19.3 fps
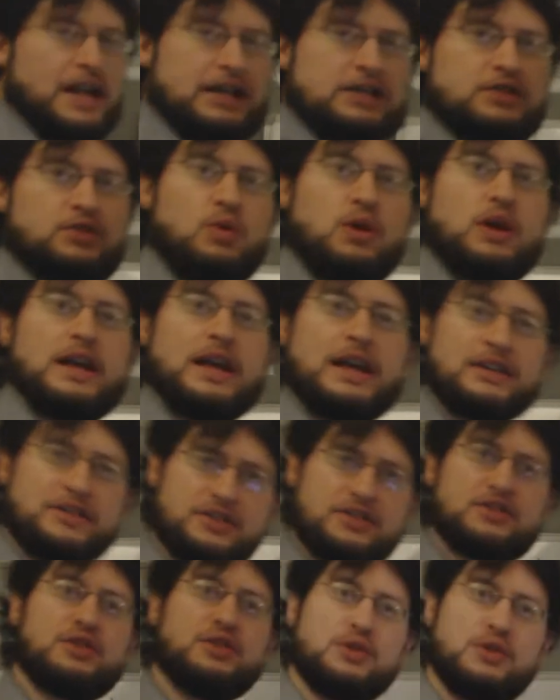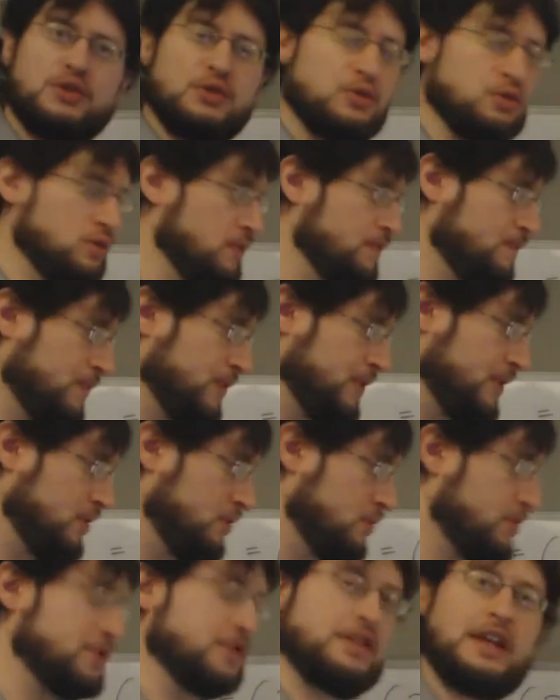x1, x2,
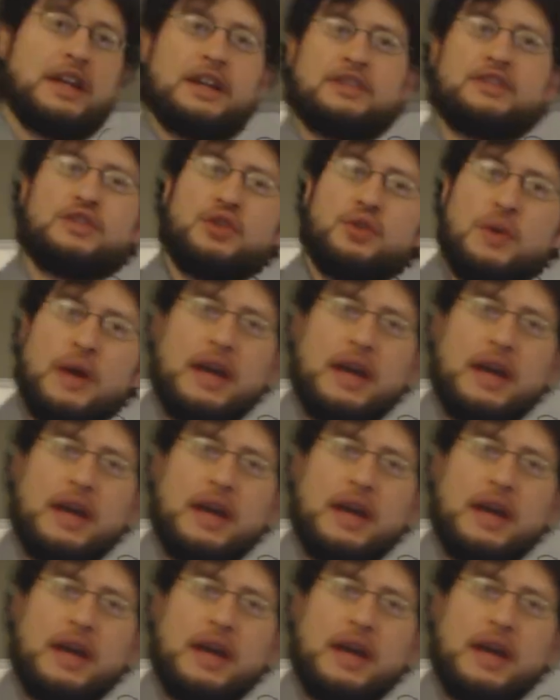which is x2,